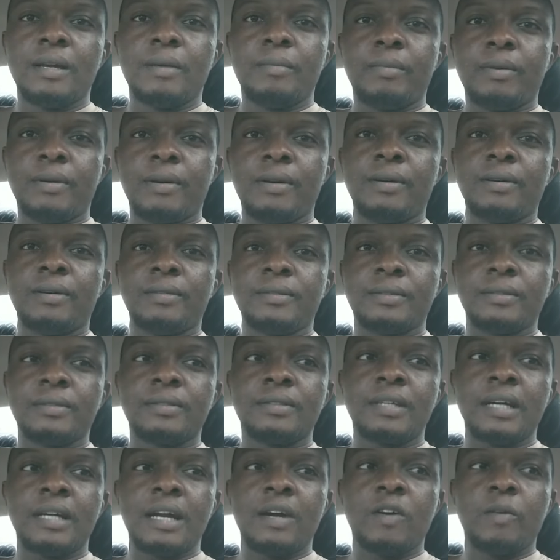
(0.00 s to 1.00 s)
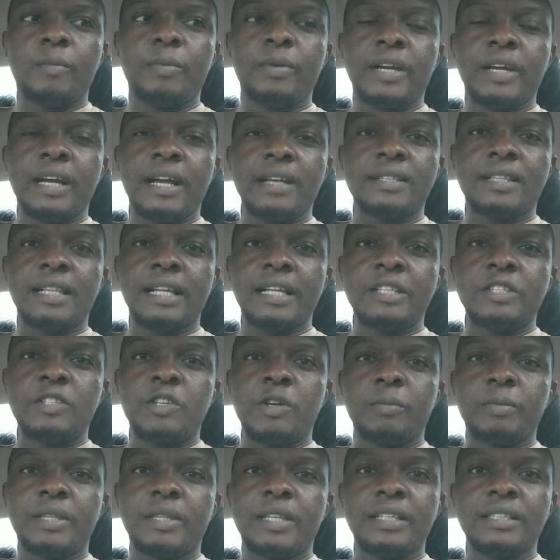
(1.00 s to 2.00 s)
But I hope you guys learned
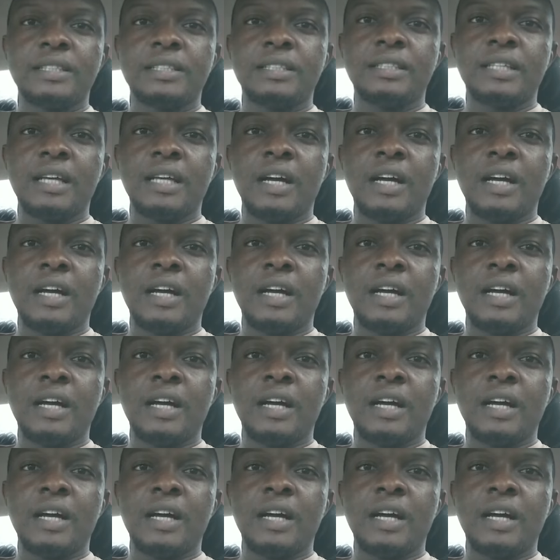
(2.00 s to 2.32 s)
some things.